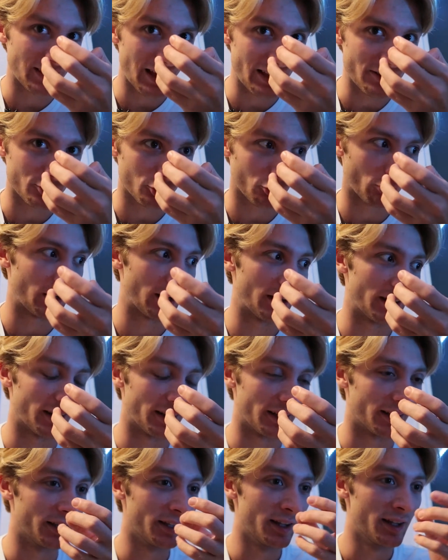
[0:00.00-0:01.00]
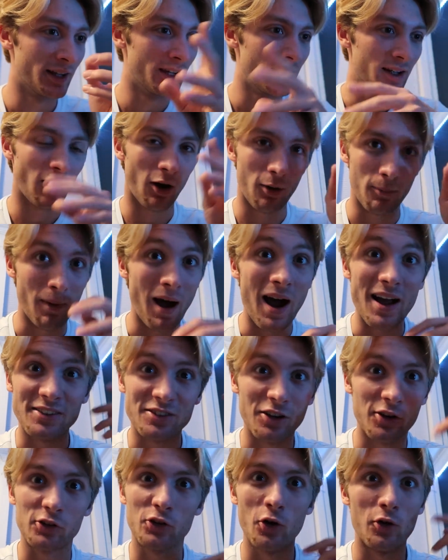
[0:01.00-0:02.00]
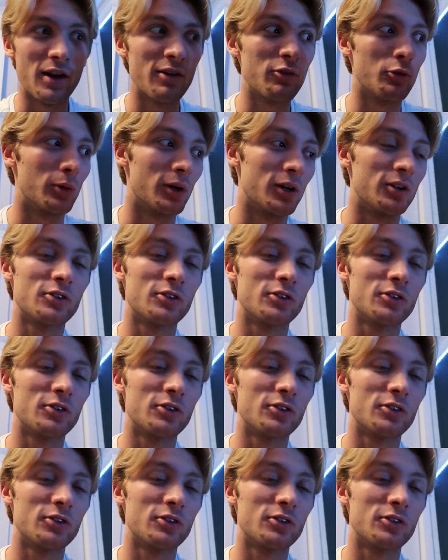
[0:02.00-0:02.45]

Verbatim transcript: that screen and our mind starts going everywhere.